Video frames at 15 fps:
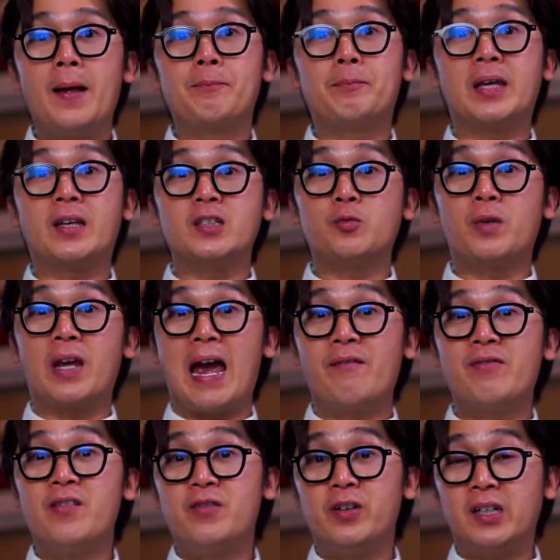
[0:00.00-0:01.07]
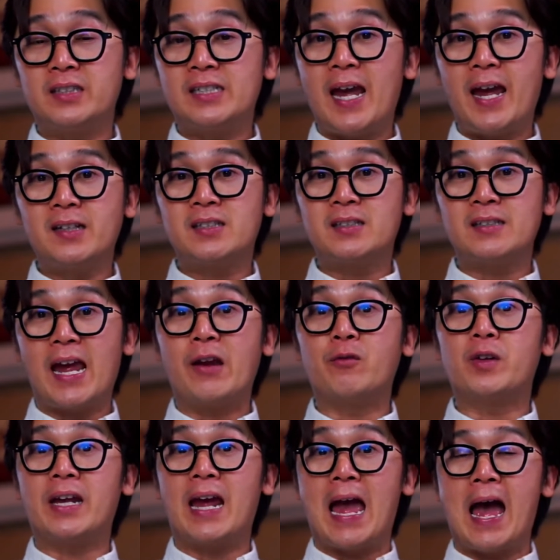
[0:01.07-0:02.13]
because we have the vertex and
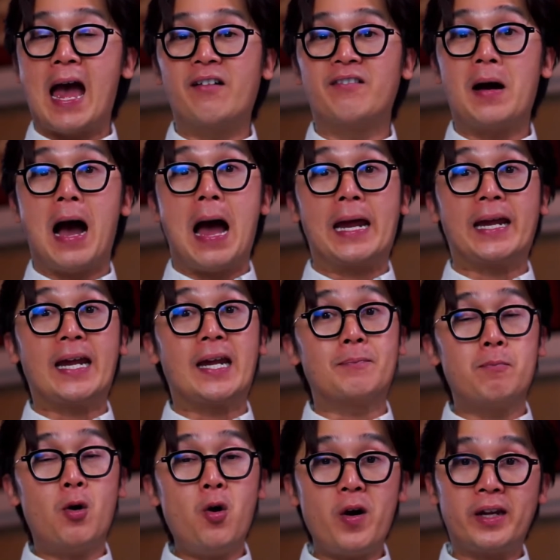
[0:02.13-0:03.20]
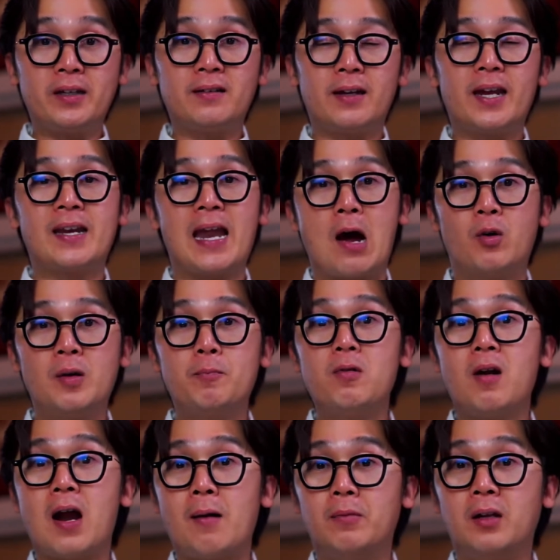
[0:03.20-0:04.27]
we have a point in our
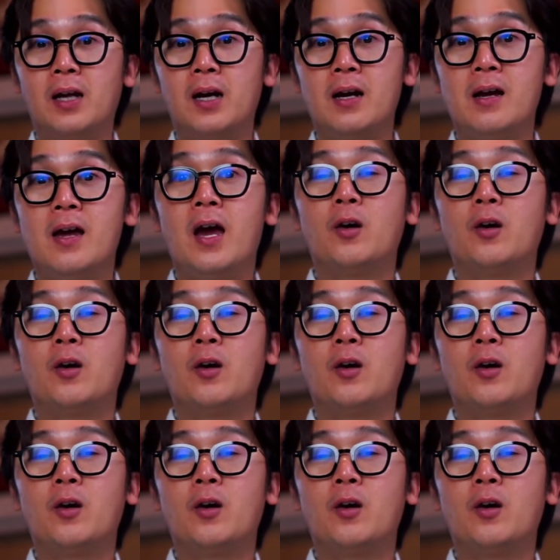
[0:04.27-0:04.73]
parabola.